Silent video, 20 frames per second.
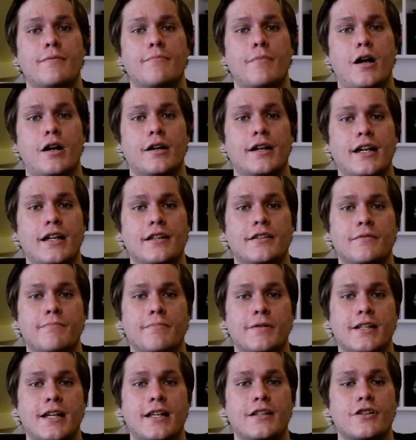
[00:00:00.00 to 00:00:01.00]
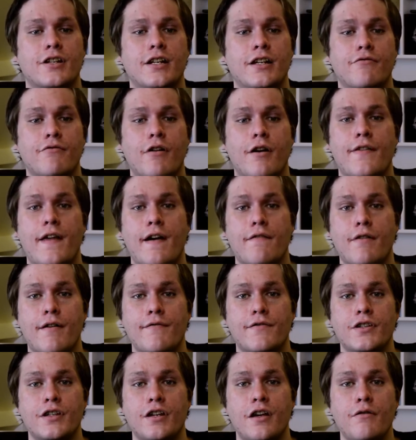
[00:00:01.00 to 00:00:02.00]
market to potentially grow their
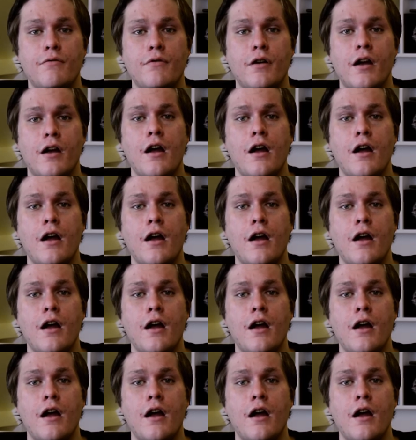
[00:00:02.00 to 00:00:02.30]
revenue.